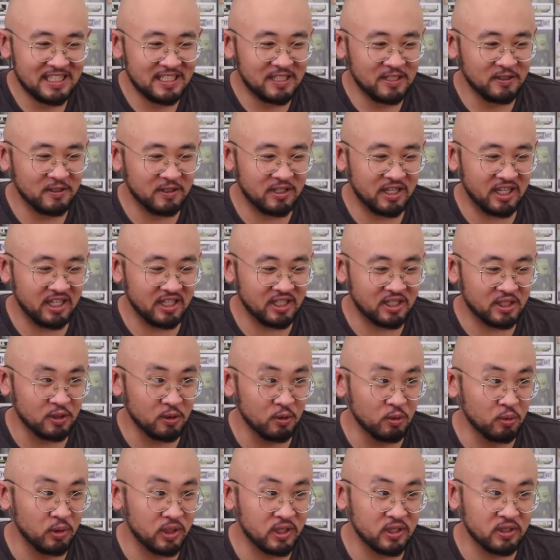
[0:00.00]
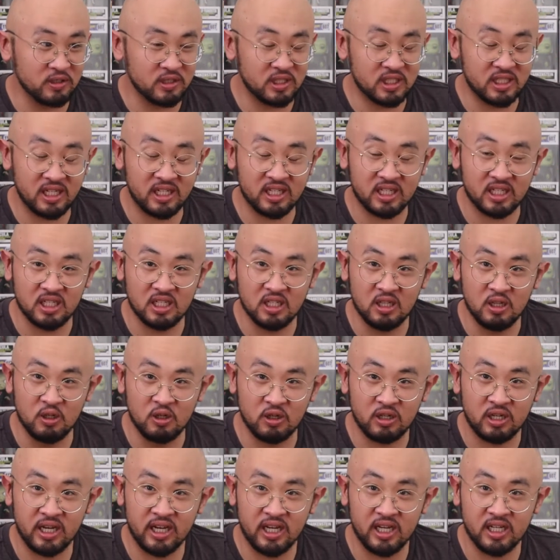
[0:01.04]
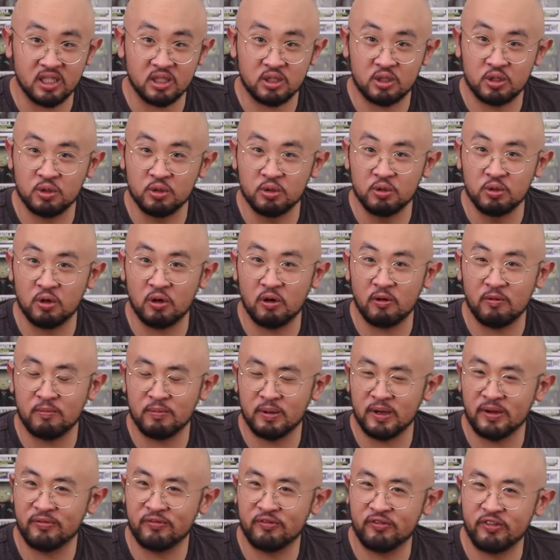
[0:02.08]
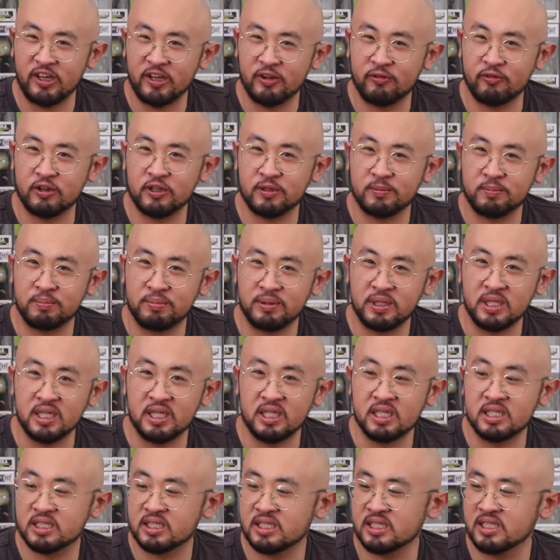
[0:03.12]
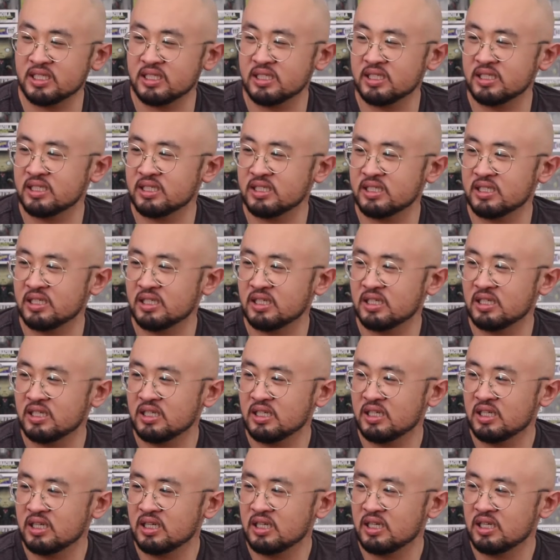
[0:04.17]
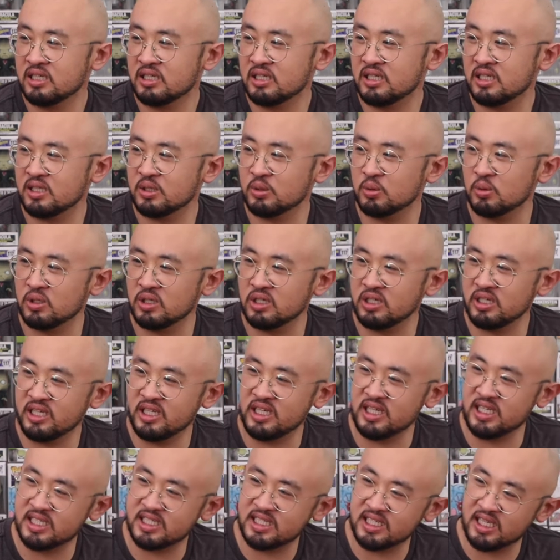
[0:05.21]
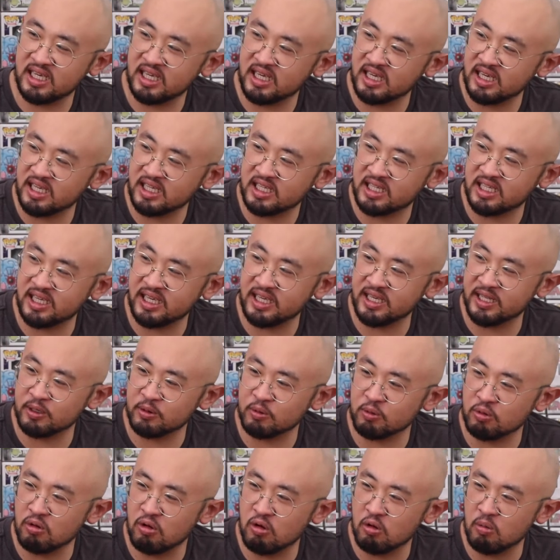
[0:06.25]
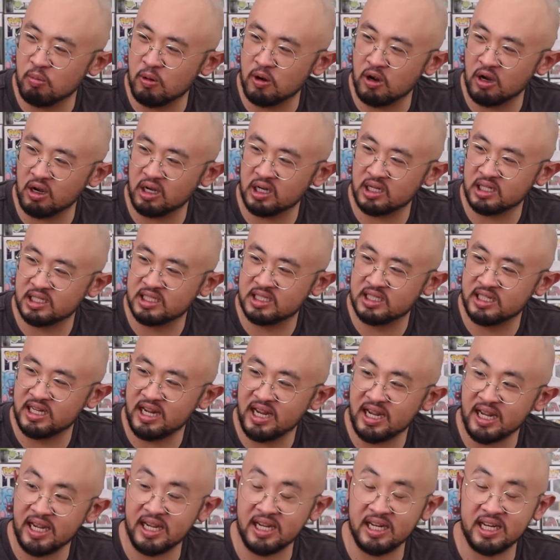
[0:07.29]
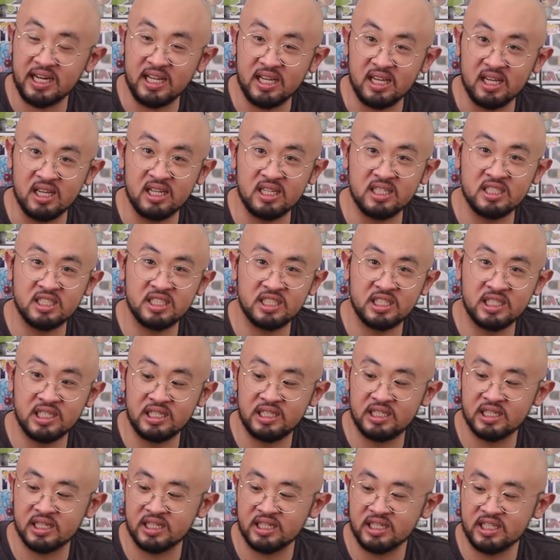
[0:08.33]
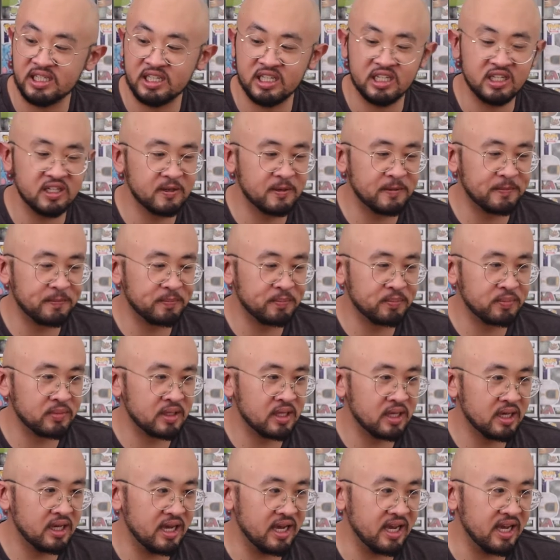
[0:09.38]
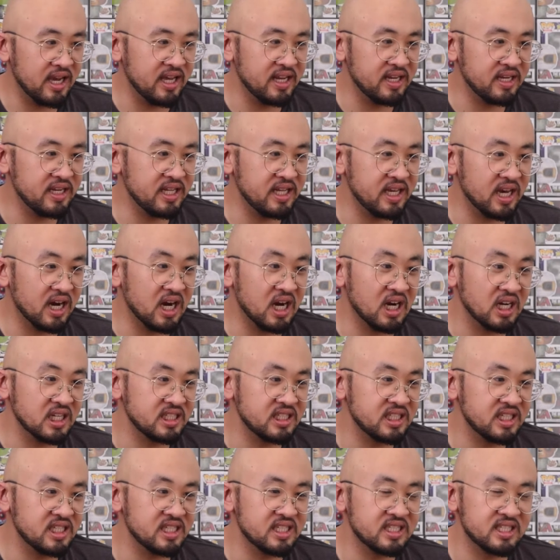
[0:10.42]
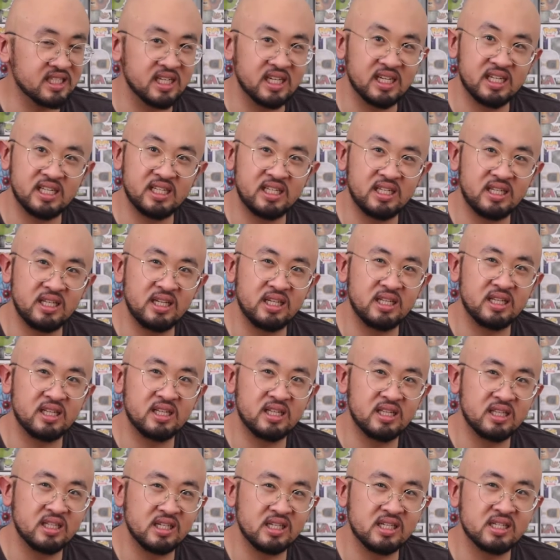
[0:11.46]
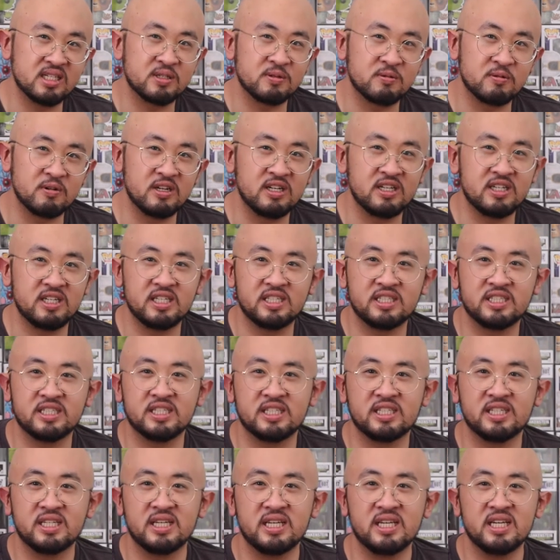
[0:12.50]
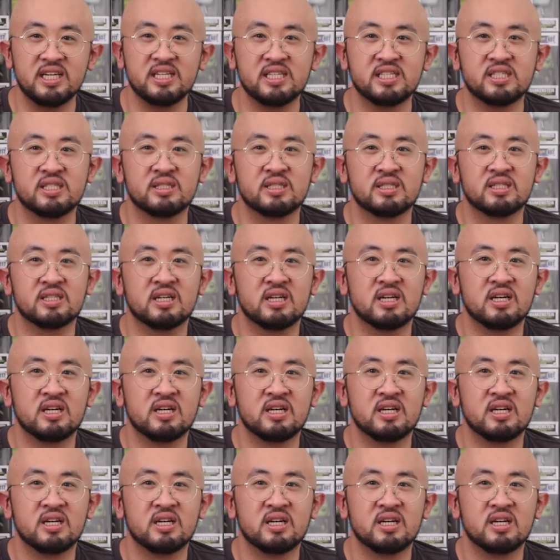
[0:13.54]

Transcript: Okay, so we're gonna take a look at two of my favorite pieces. This one is a Kidrobot 8-inch Dunny. And the artist that did this rendition is